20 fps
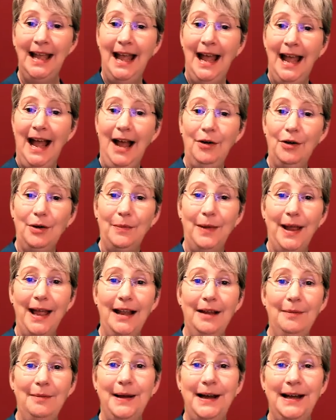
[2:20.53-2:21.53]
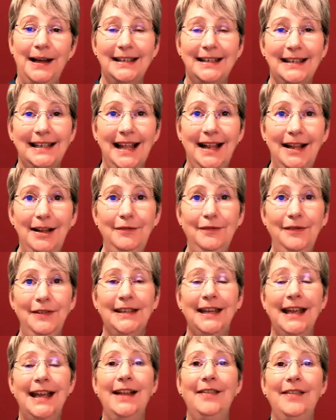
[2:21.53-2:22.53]
How can we help ourselves?
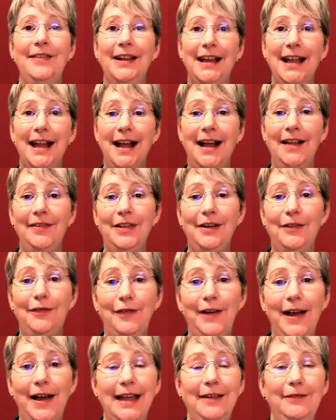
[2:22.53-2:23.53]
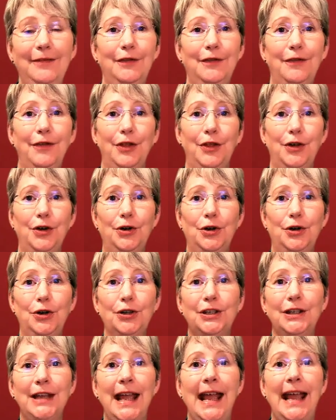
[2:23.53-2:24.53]
The card, the Five of
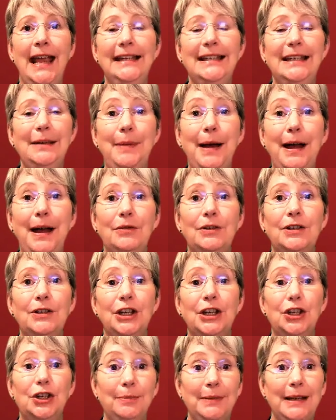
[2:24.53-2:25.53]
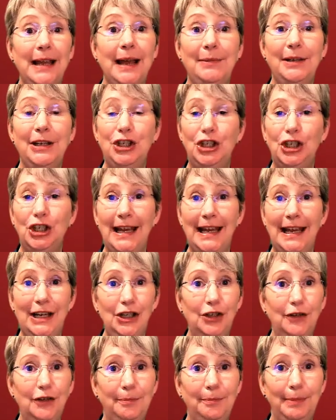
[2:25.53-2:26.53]
Thought, is about sometimes a
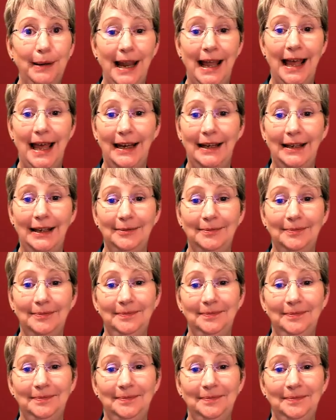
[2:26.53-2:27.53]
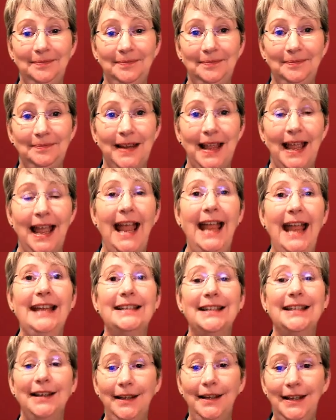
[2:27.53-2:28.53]
change of plan.
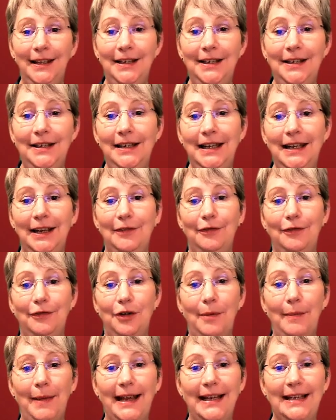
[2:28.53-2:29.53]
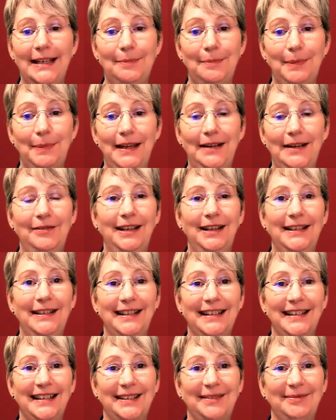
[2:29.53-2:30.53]
It's learning from
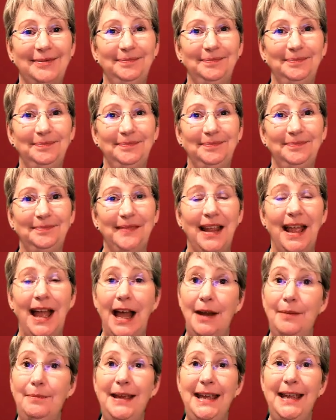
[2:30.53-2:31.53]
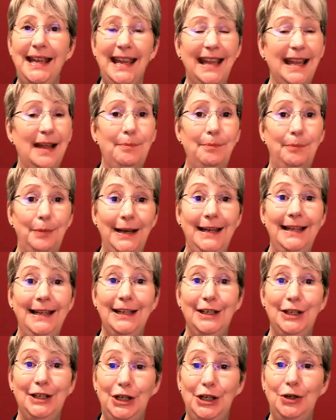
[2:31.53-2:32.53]
experience and making a
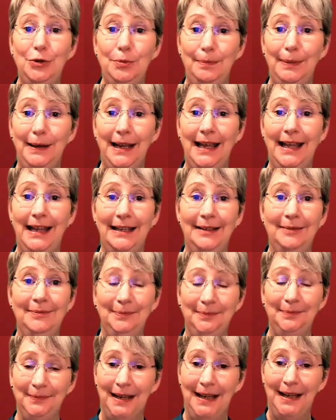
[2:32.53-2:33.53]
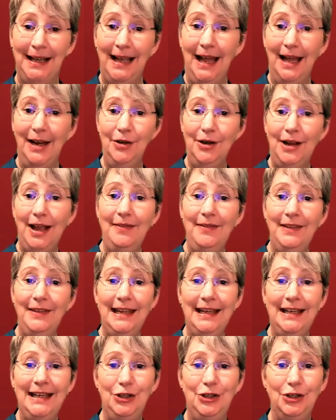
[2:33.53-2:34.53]
brilliant new plan. And look at the
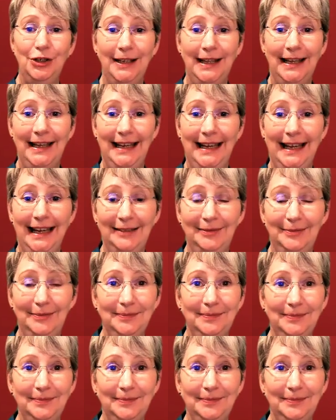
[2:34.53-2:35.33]
angel here.